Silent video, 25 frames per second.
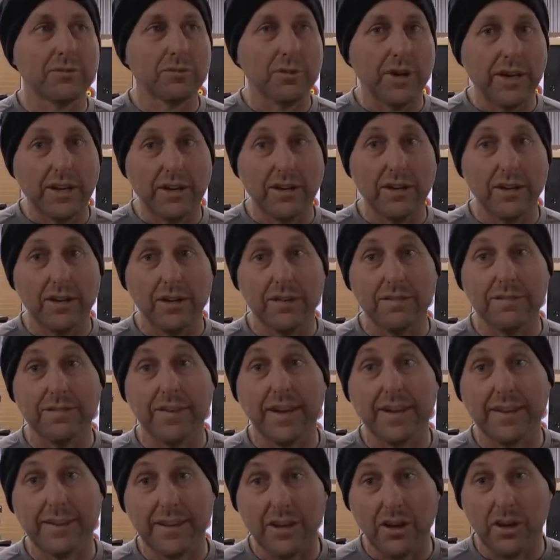
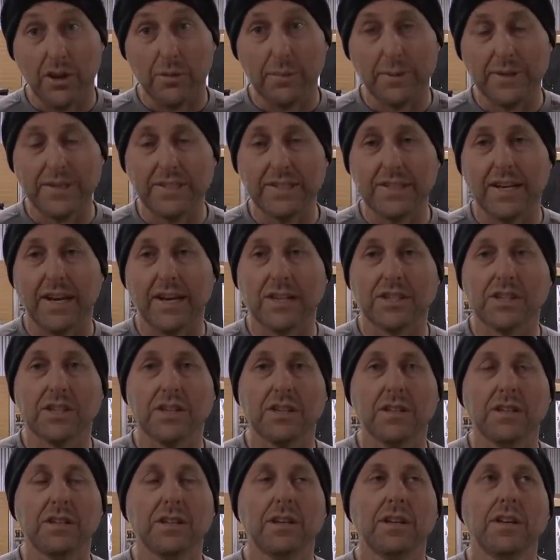recurve in the open
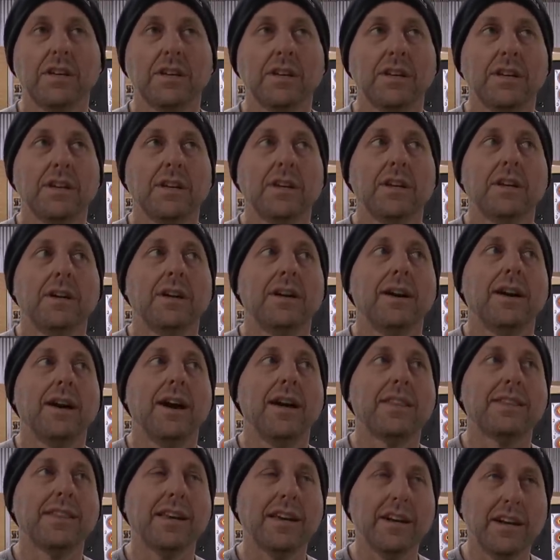section.
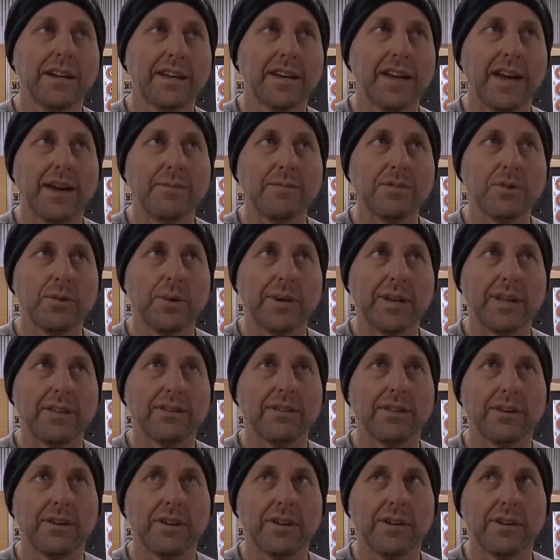I think I came
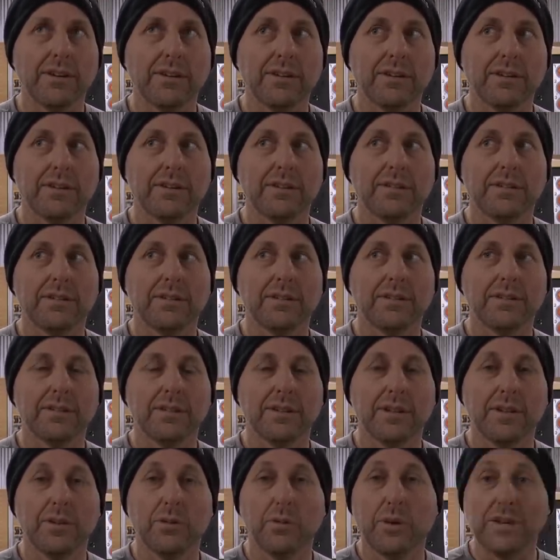23rd,
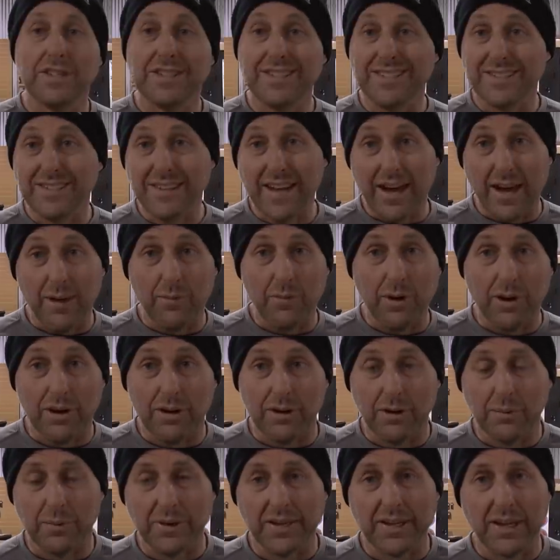which is down where
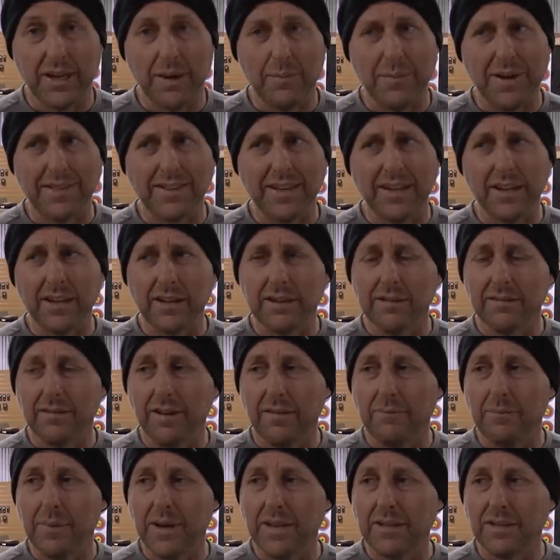I normally come. I think
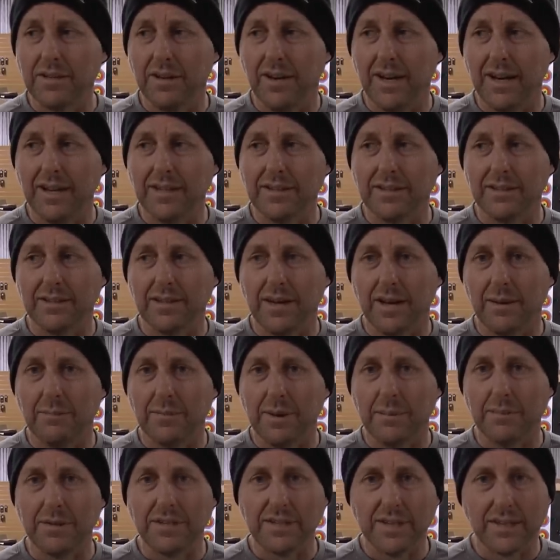I've been as high as
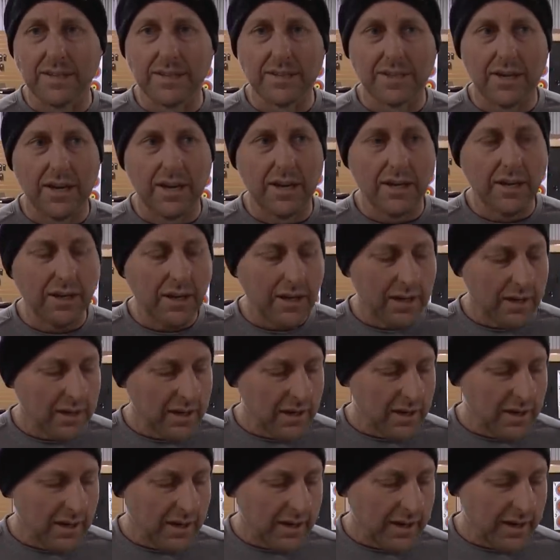number 16
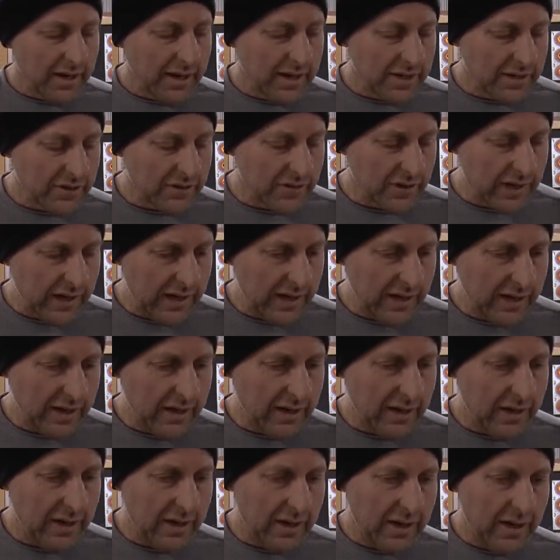in
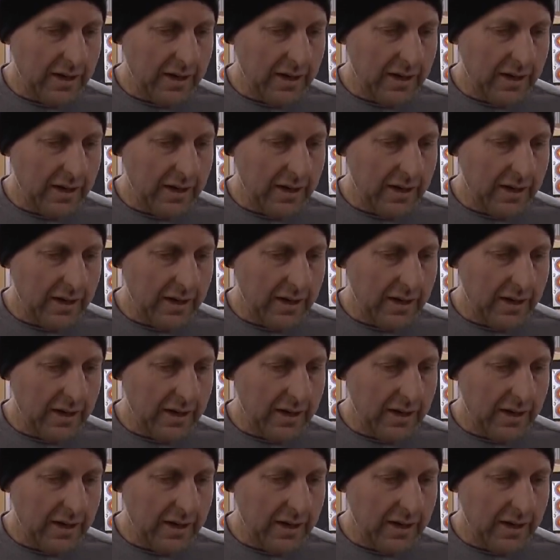Australia,